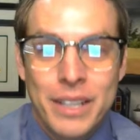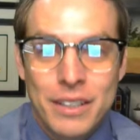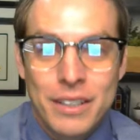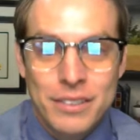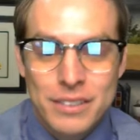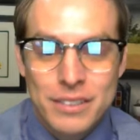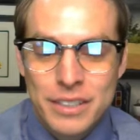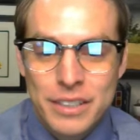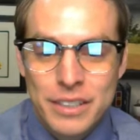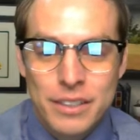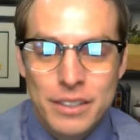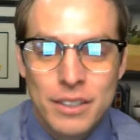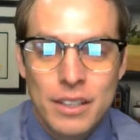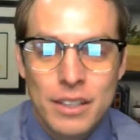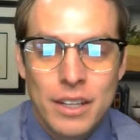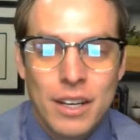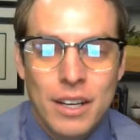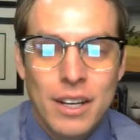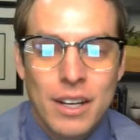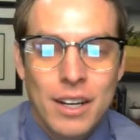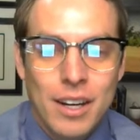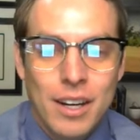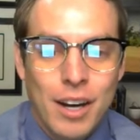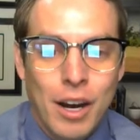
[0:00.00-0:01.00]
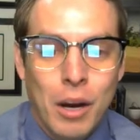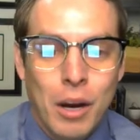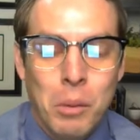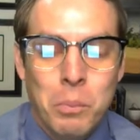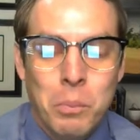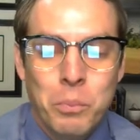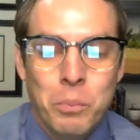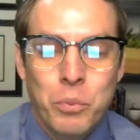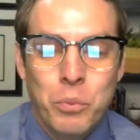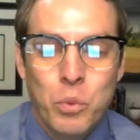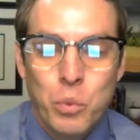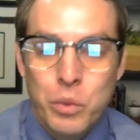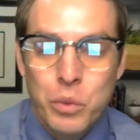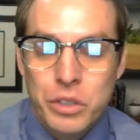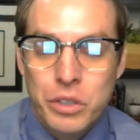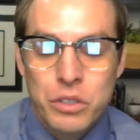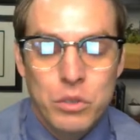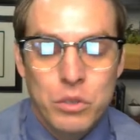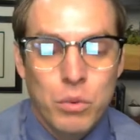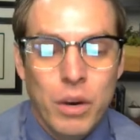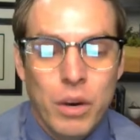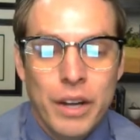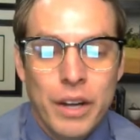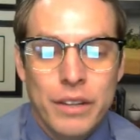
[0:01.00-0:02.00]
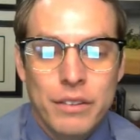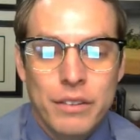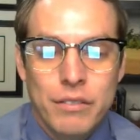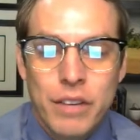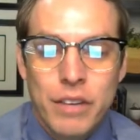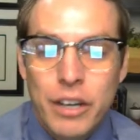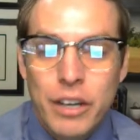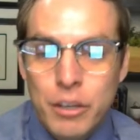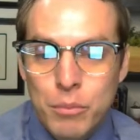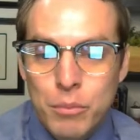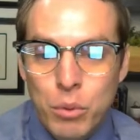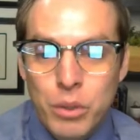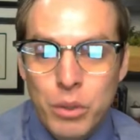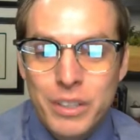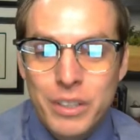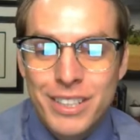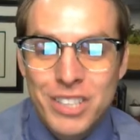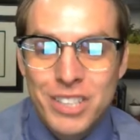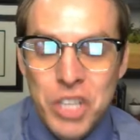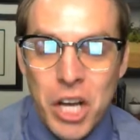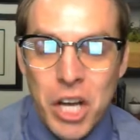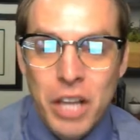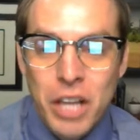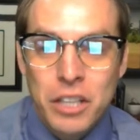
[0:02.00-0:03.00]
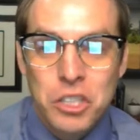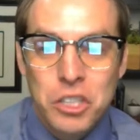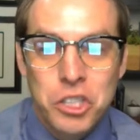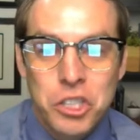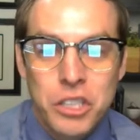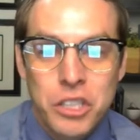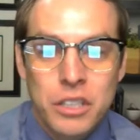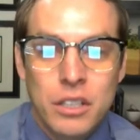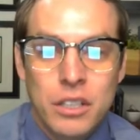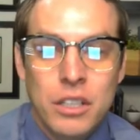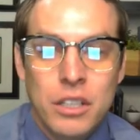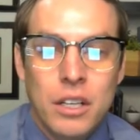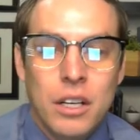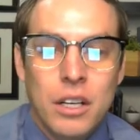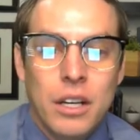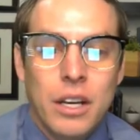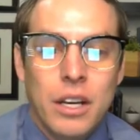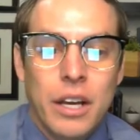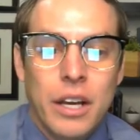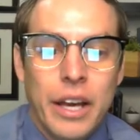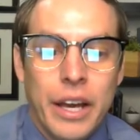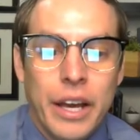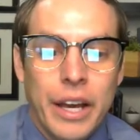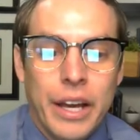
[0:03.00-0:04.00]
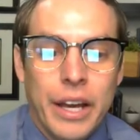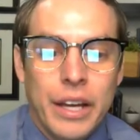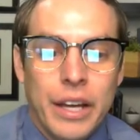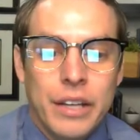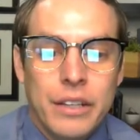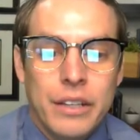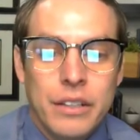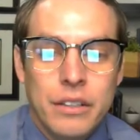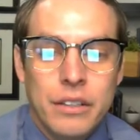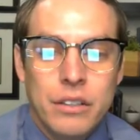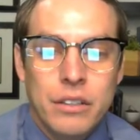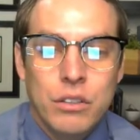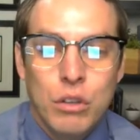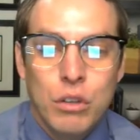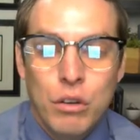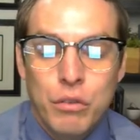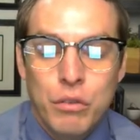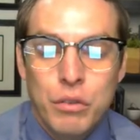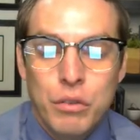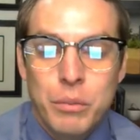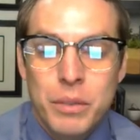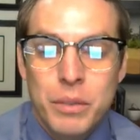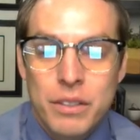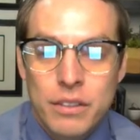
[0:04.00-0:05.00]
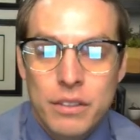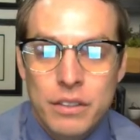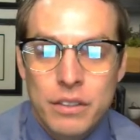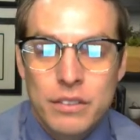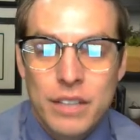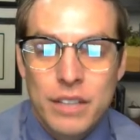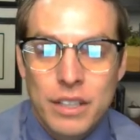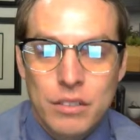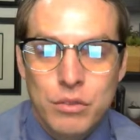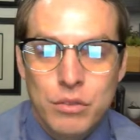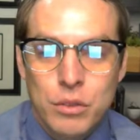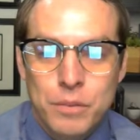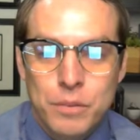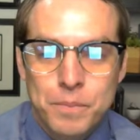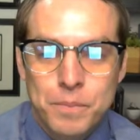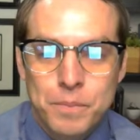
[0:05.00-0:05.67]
did, which is why it's very important to challenge it and to hopefully be successful.